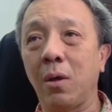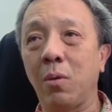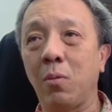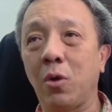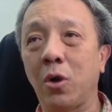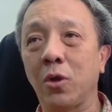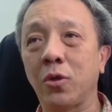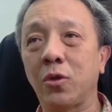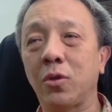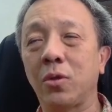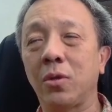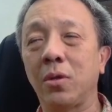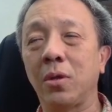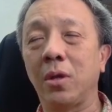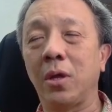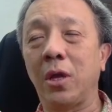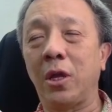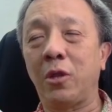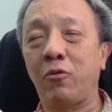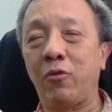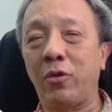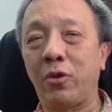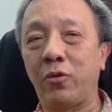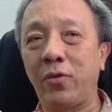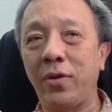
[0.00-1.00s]
was
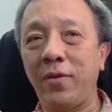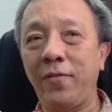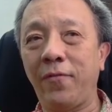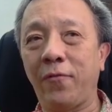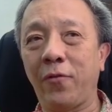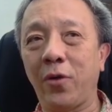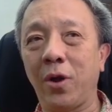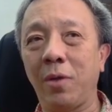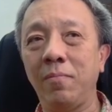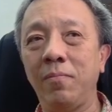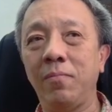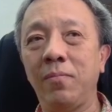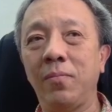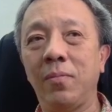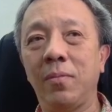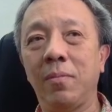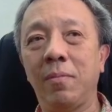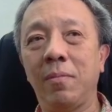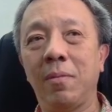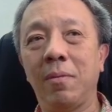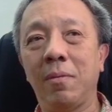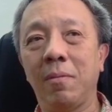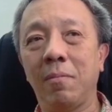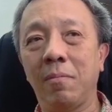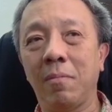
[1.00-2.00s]
retrieved from.
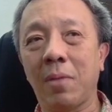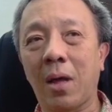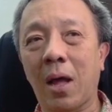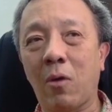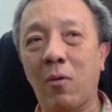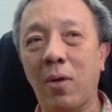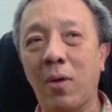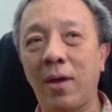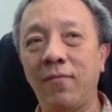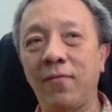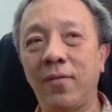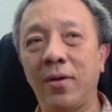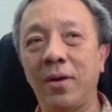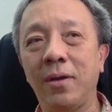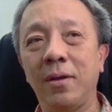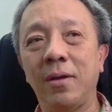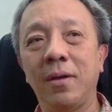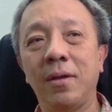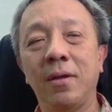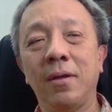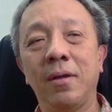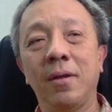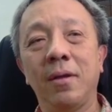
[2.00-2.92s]
However,